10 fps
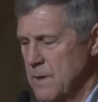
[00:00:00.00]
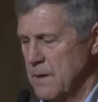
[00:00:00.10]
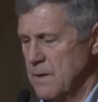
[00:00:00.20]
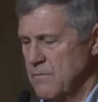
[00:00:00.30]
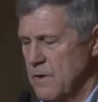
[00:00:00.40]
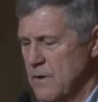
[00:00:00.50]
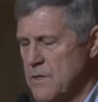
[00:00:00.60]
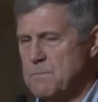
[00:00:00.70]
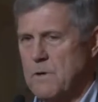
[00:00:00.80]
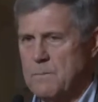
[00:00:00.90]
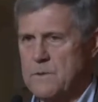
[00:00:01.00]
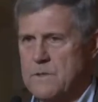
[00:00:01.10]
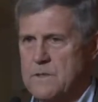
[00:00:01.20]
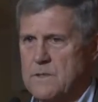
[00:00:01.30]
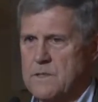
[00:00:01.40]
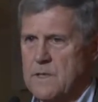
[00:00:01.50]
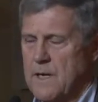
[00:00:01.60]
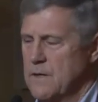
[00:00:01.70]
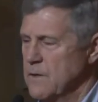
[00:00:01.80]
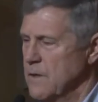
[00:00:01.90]
a nefarious purpose
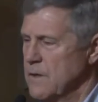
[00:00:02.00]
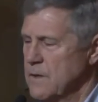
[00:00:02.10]
decided to,